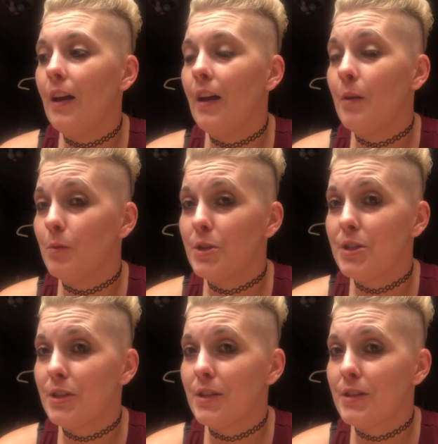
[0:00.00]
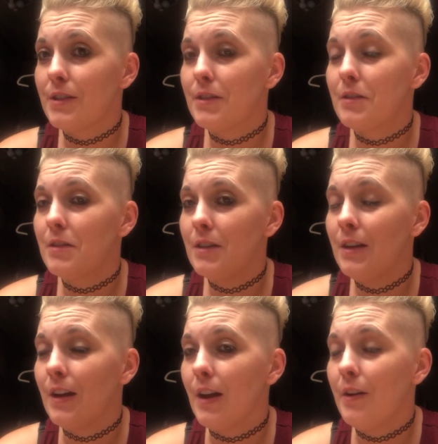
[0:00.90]
it was just,
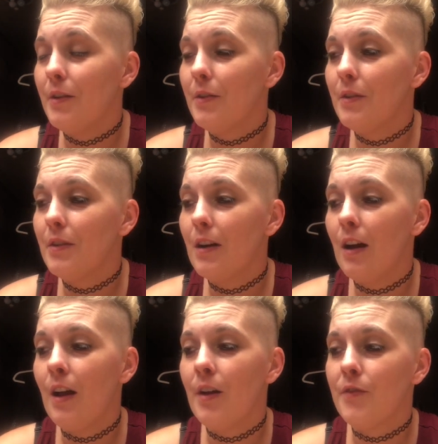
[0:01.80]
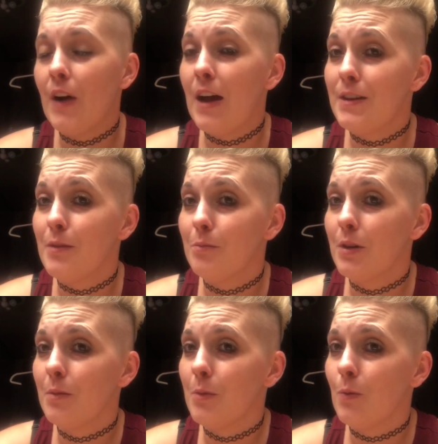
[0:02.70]
you know, if I didn't
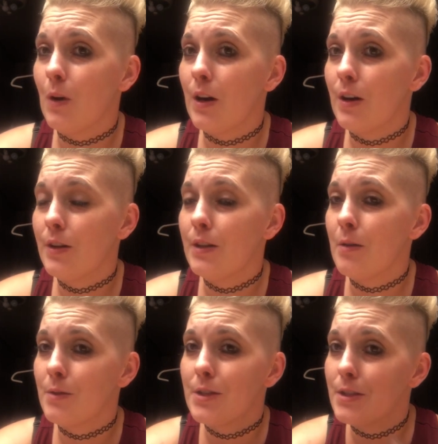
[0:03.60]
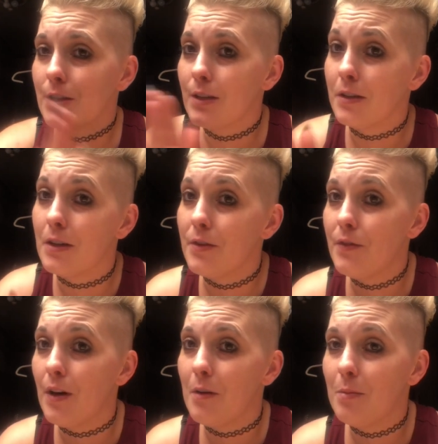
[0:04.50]
put them in water, they were just going to like
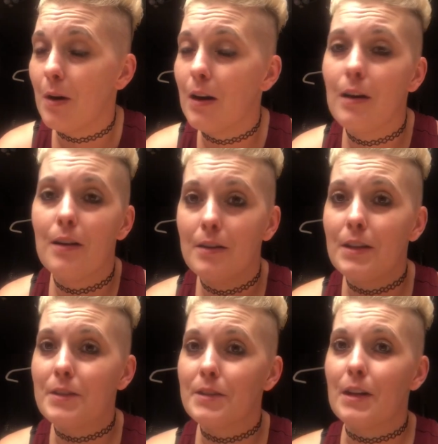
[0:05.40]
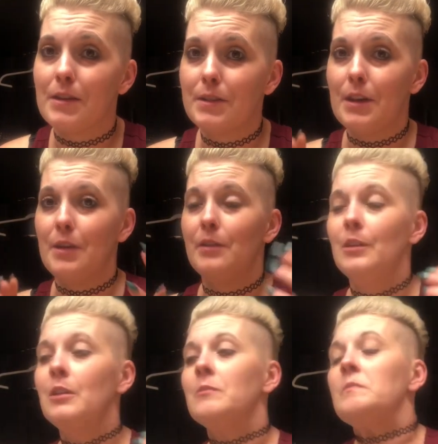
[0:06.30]
fall apart. That's not so.
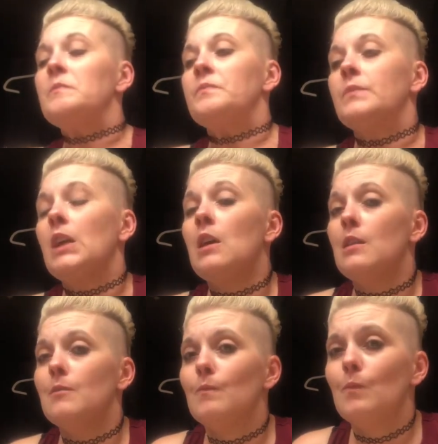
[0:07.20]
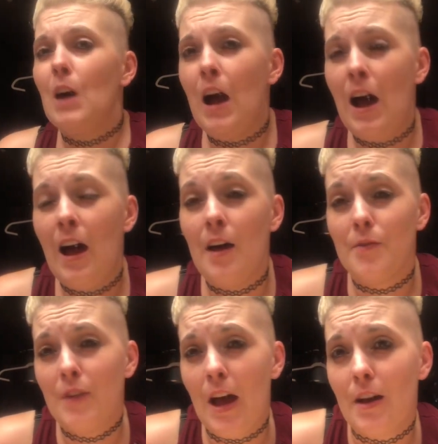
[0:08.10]
I
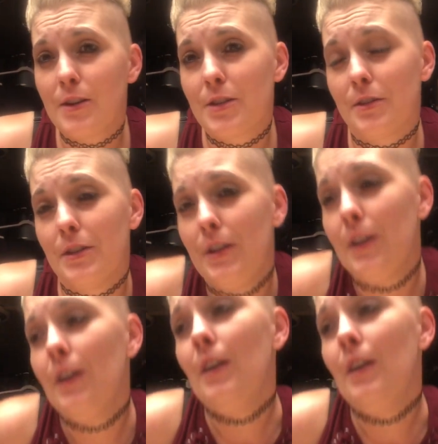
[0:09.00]
have actually